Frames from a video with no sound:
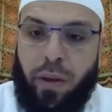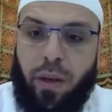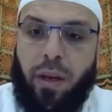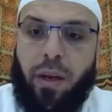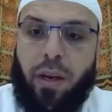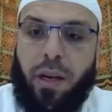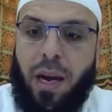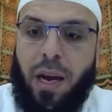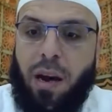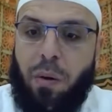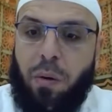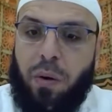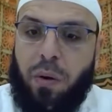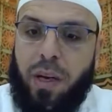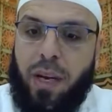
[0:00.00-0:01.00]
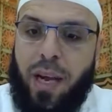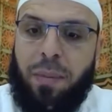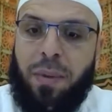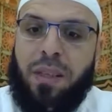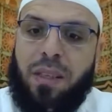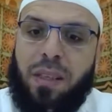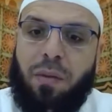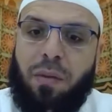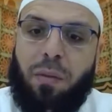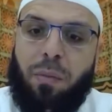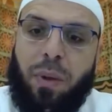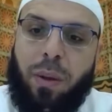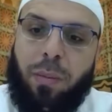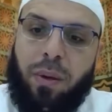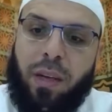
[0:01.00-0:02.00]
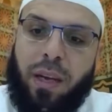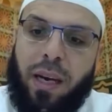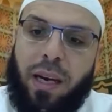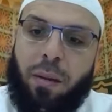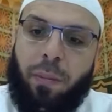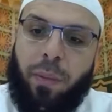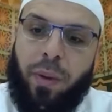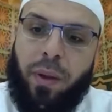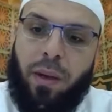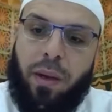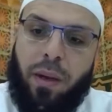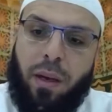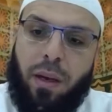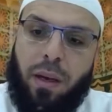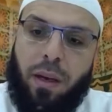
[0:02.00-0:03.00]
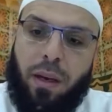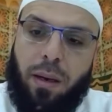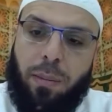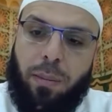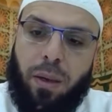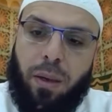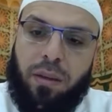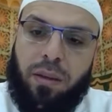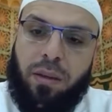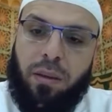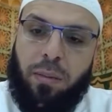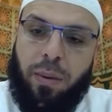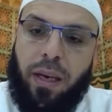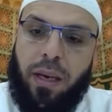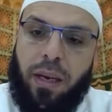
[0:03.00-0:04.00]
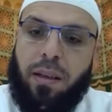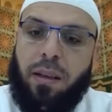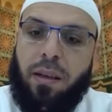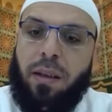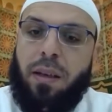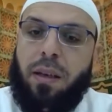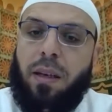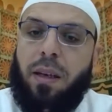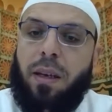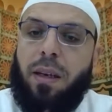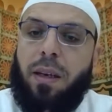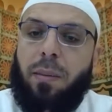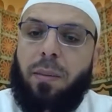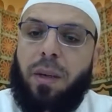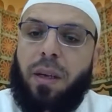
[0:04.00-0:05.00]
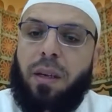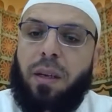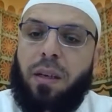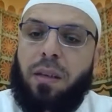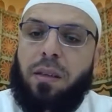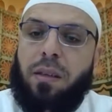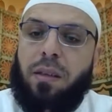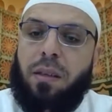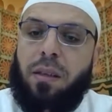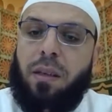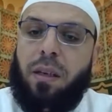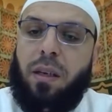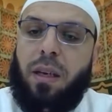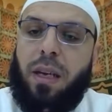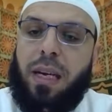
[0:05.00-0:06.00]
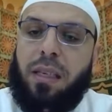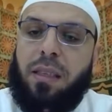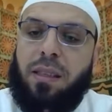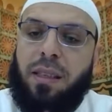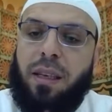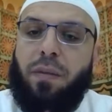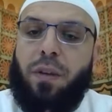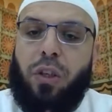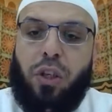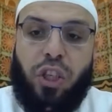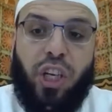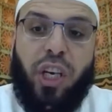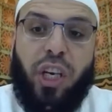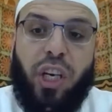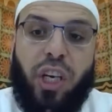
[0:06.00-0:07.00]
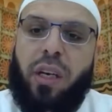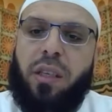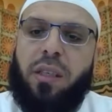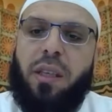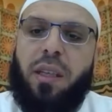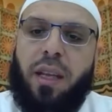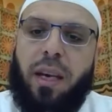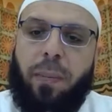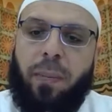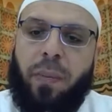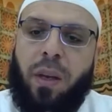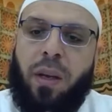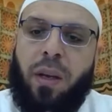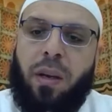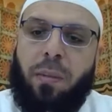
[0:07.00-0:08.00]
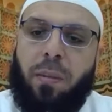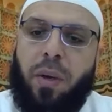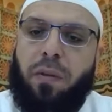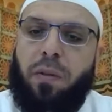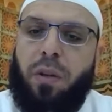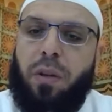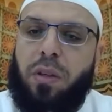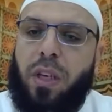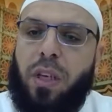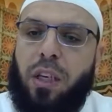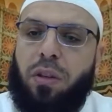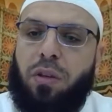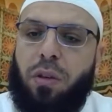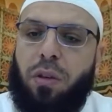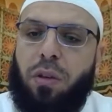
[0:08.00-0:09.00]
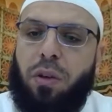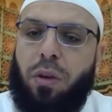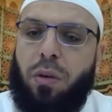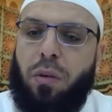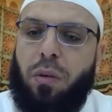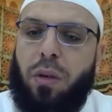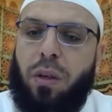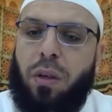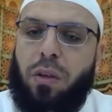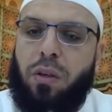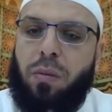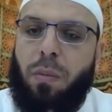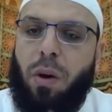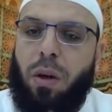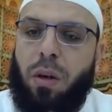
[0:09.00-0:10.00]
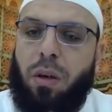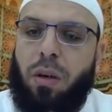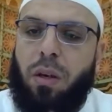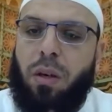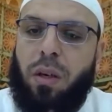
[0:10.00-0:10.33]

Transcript: In a cow or a camel, 7 people can participate because it has 7 shares in that. But if you decide to go a smaller